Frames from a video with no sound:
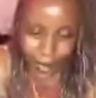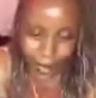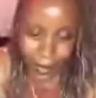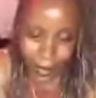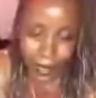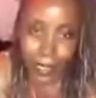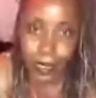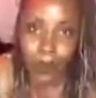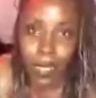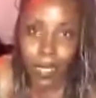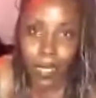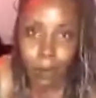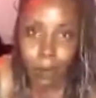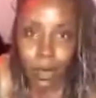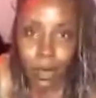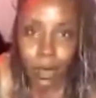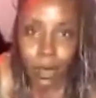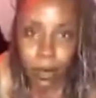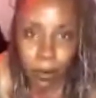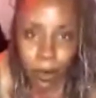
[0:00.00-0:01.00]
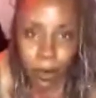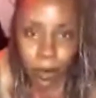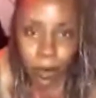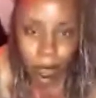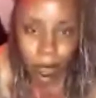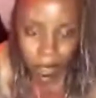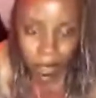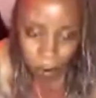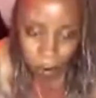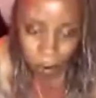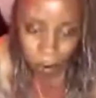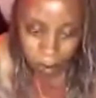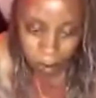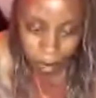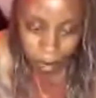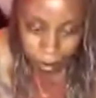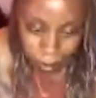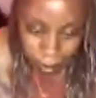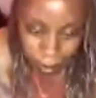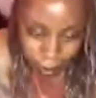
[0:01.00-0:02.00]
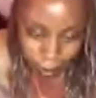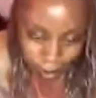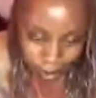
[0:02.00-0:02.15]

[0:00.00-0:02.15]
I'm streaming on different platforms today.